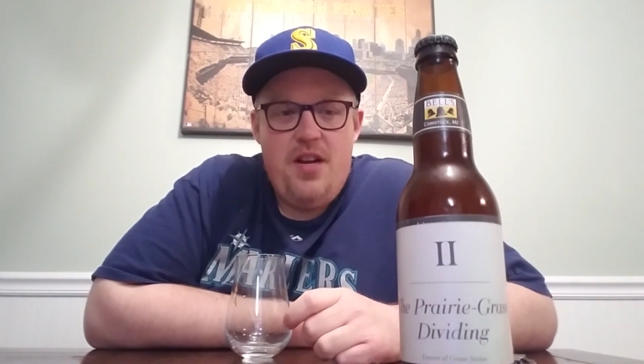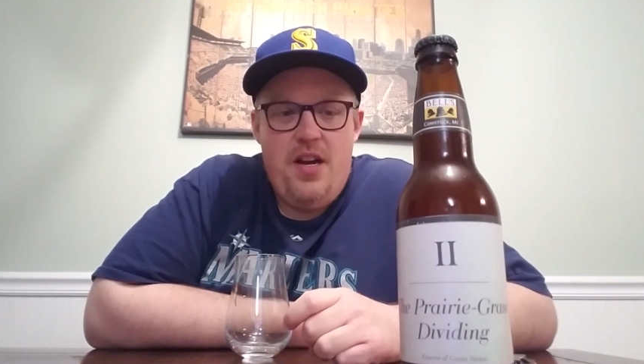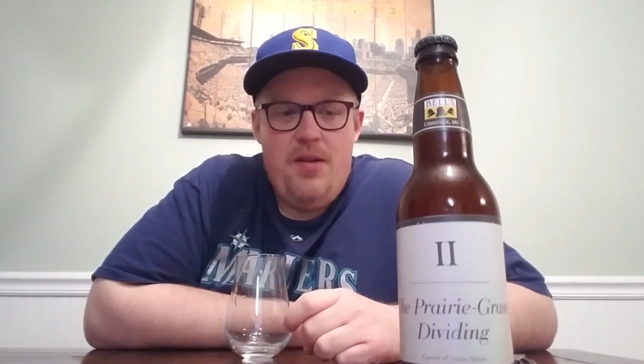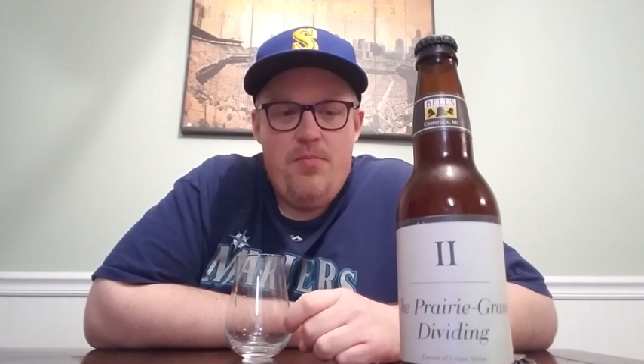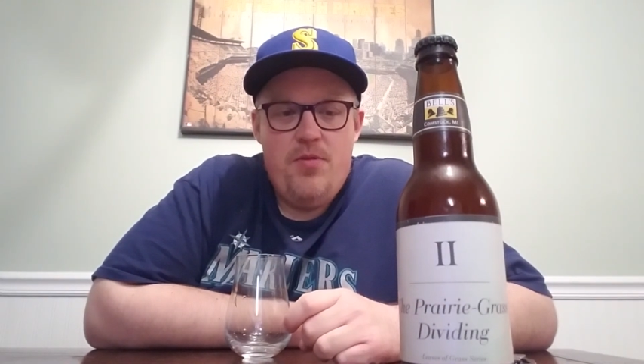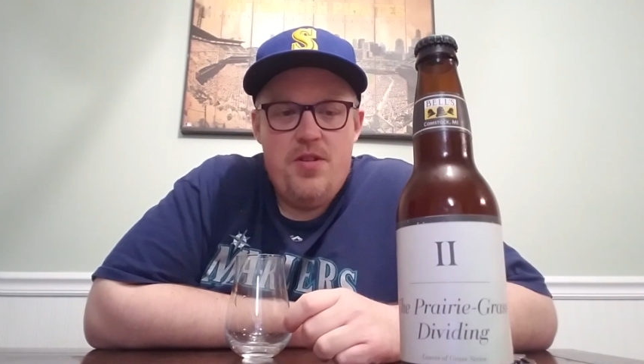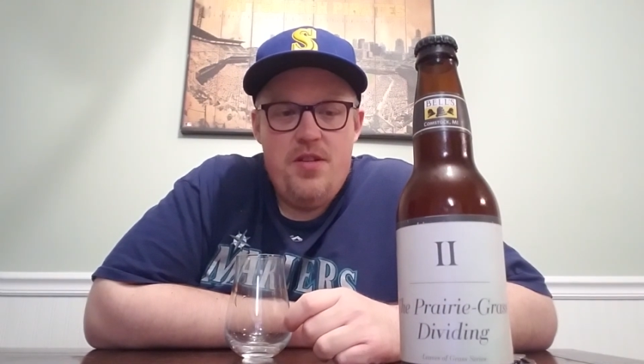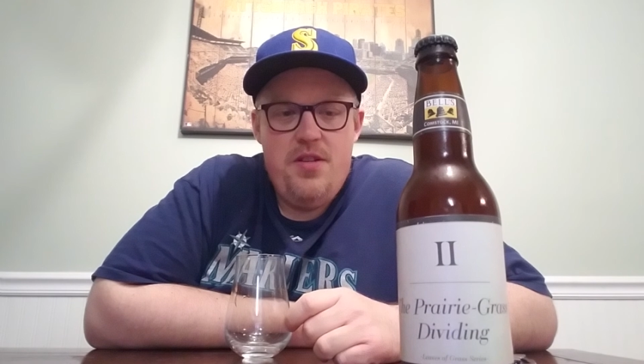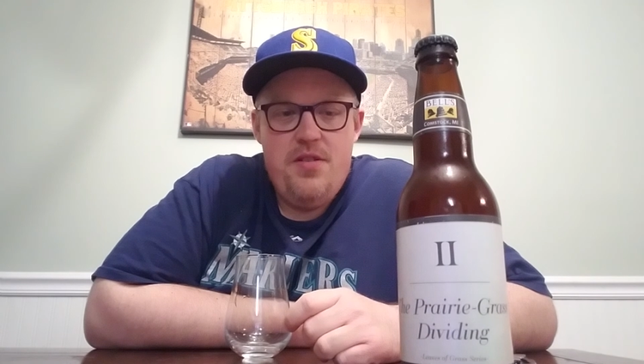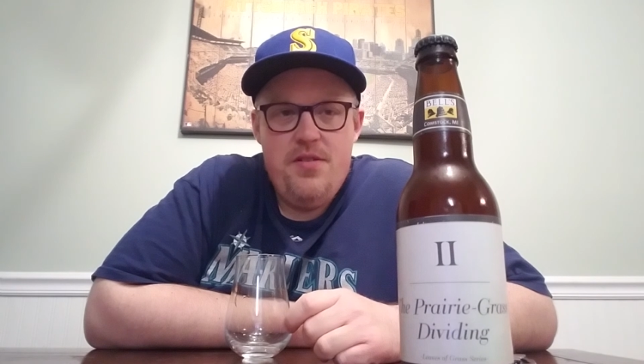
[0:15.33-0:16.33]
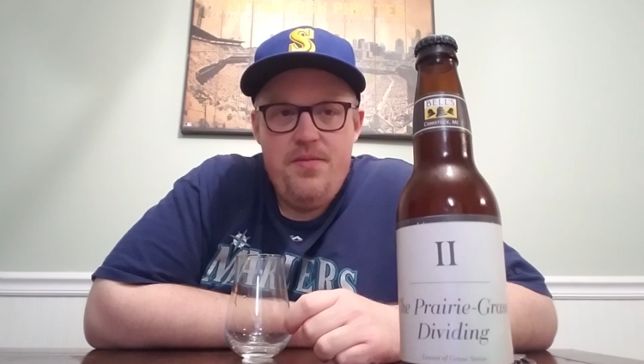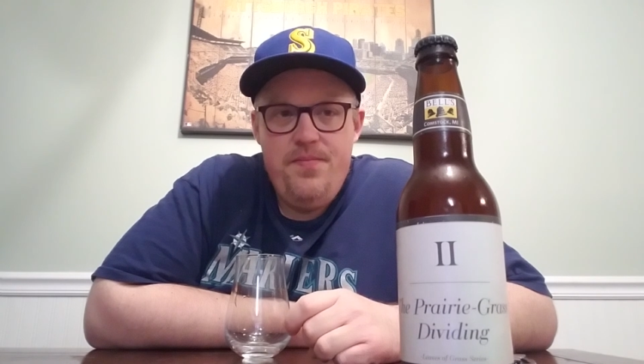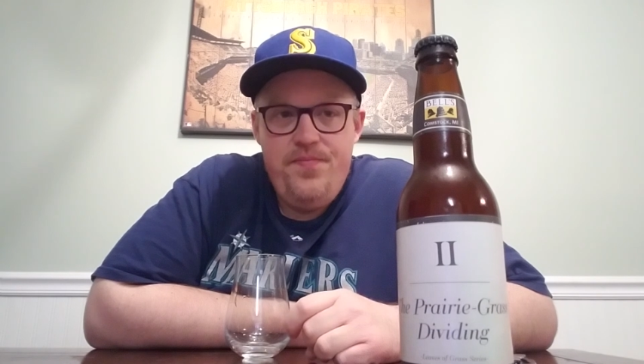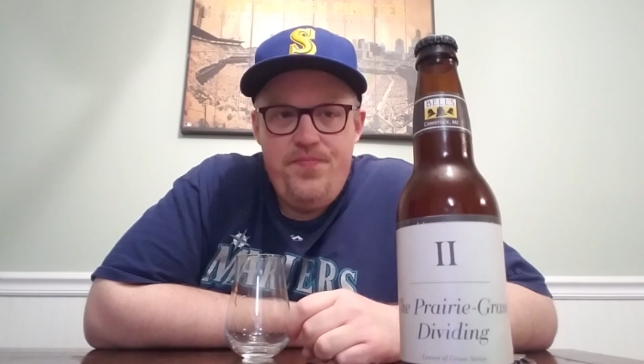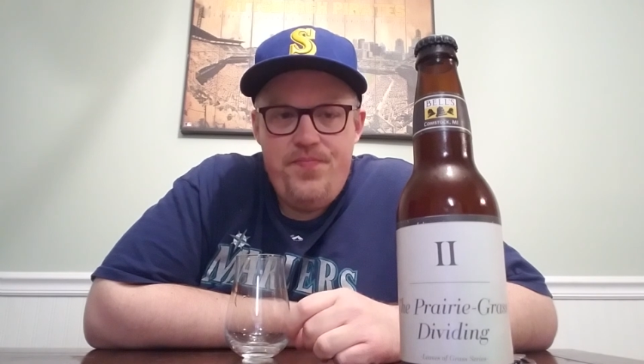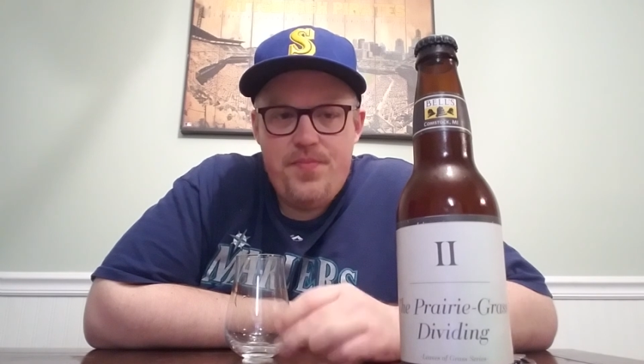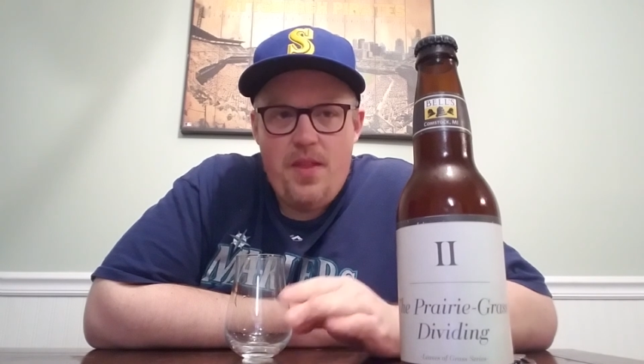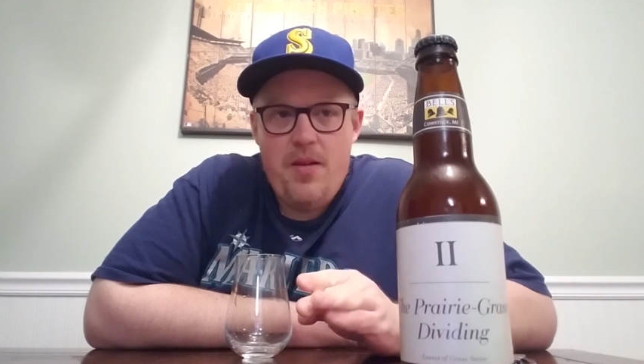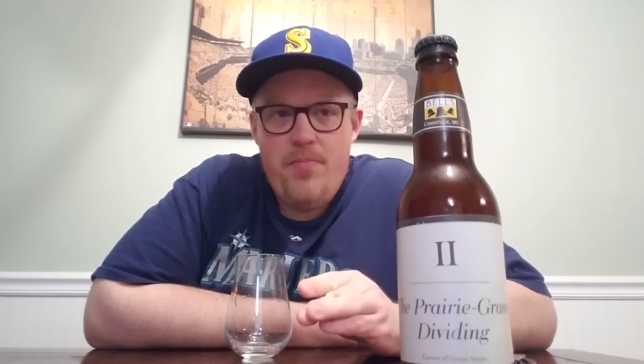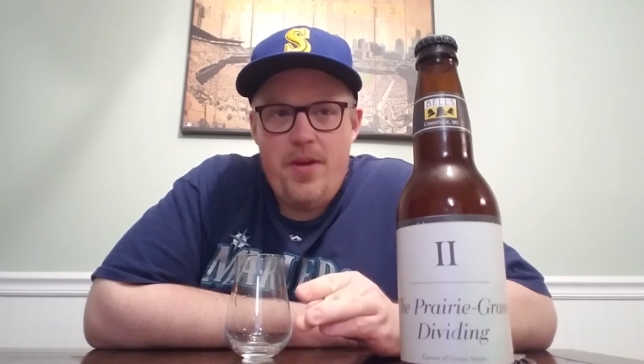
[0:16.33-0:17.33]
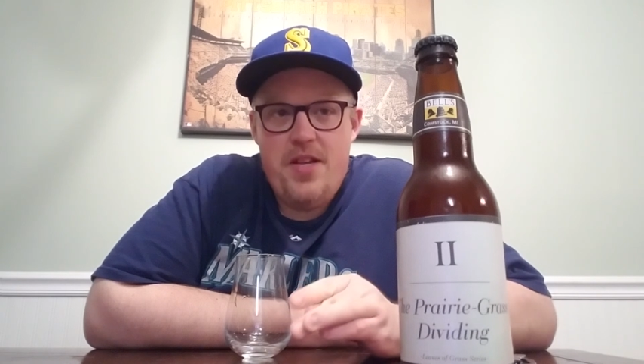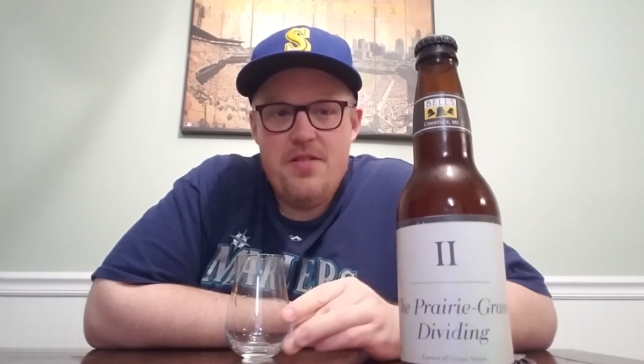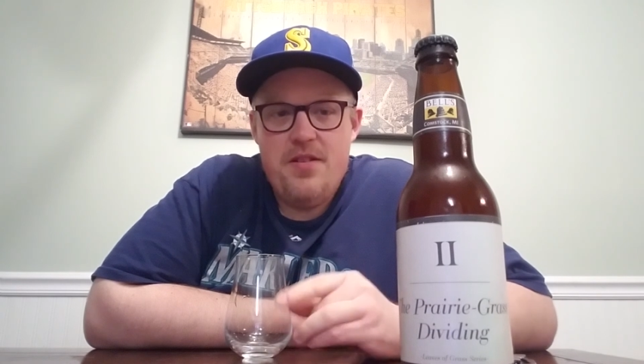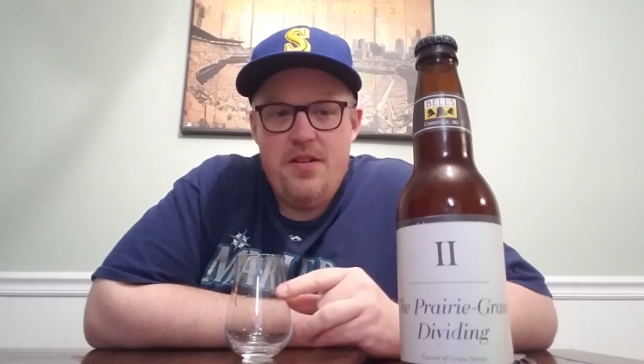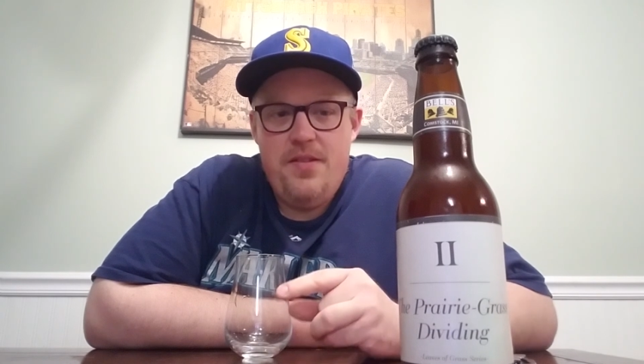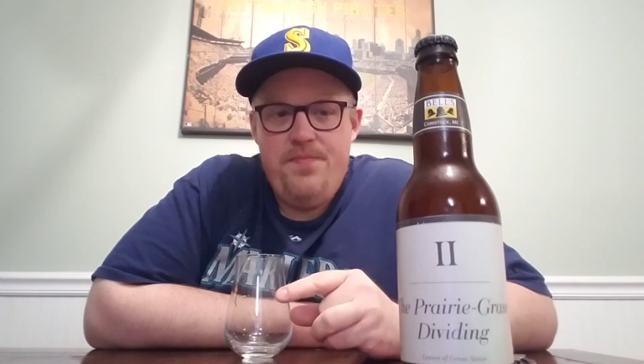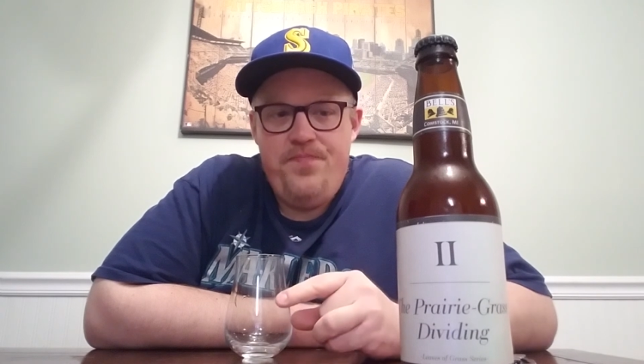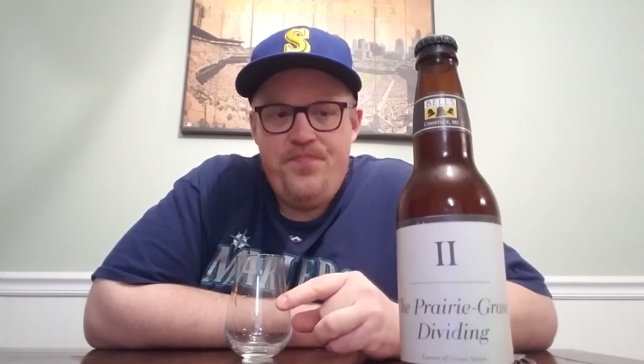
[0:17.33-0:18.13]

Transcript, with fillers: um, which is based on